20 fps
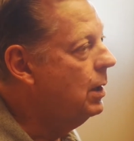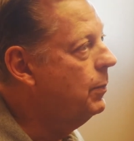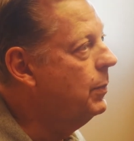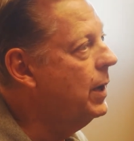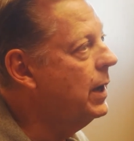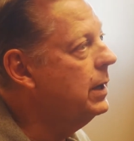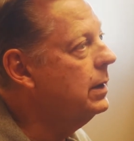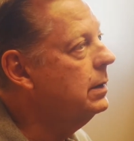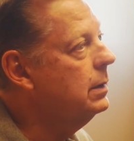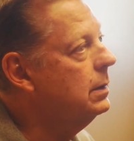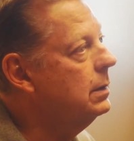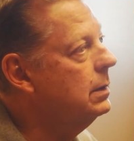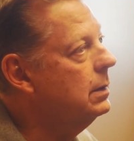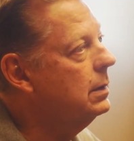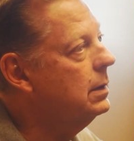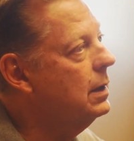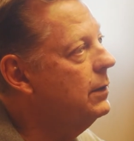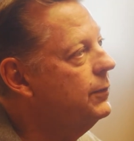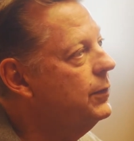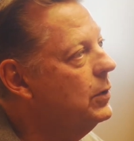But
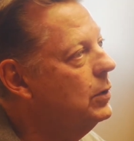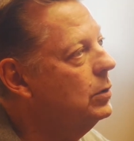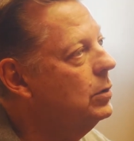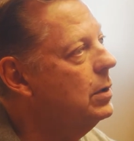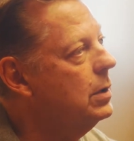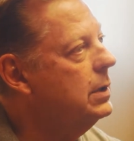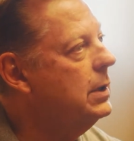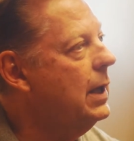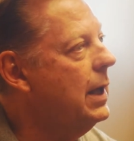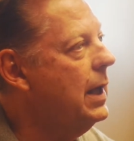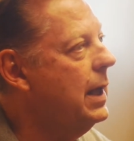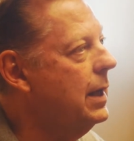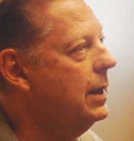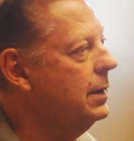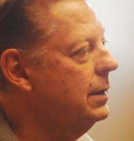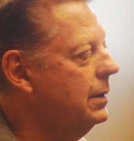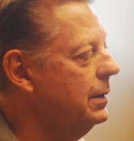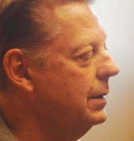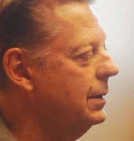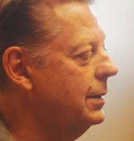if you look
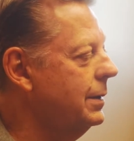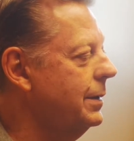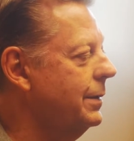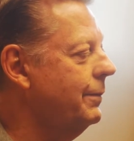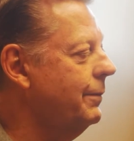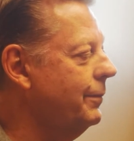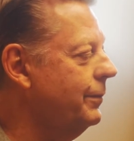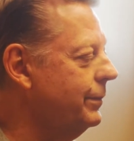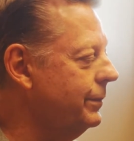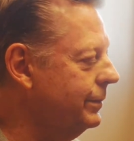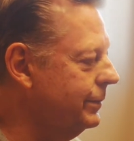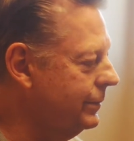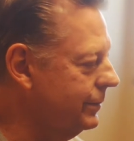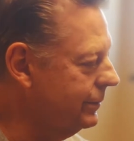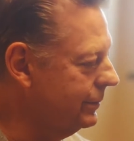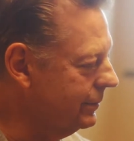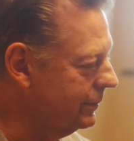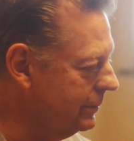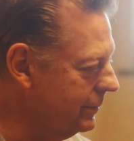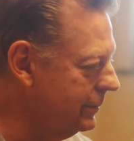at,
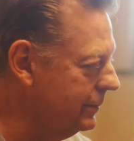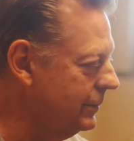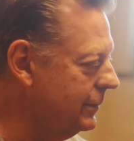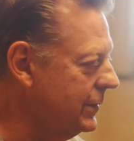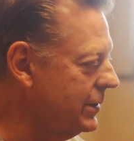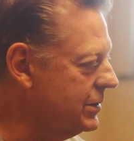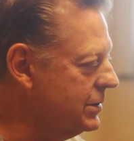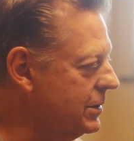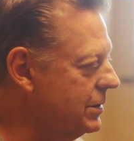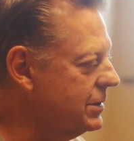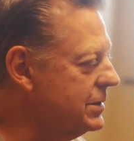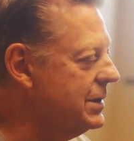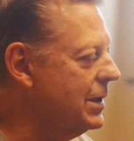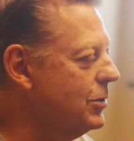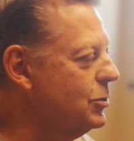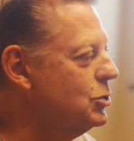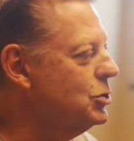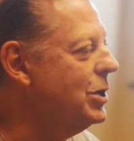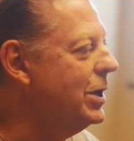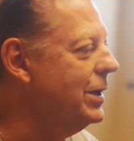this is going to
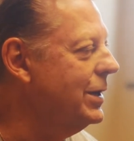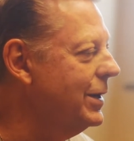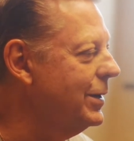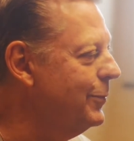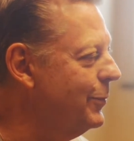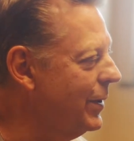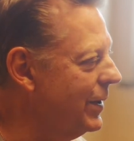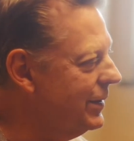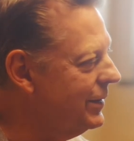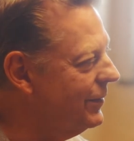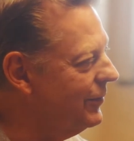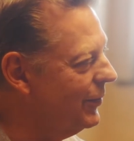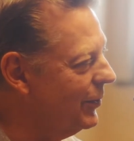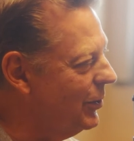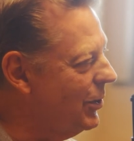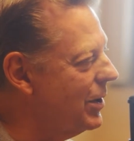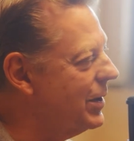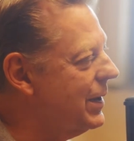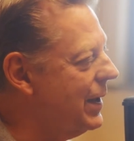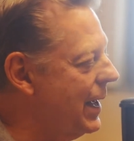sound jaded, but if you
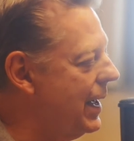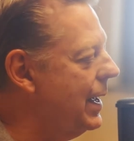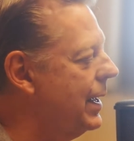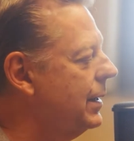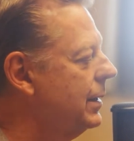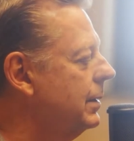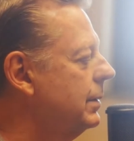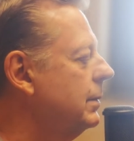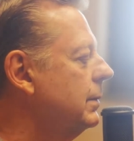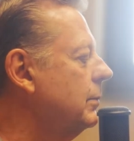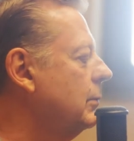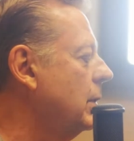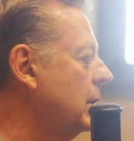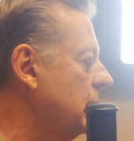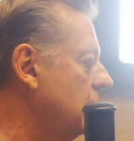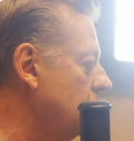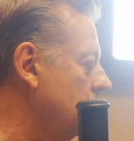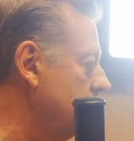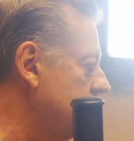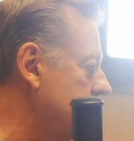look at whether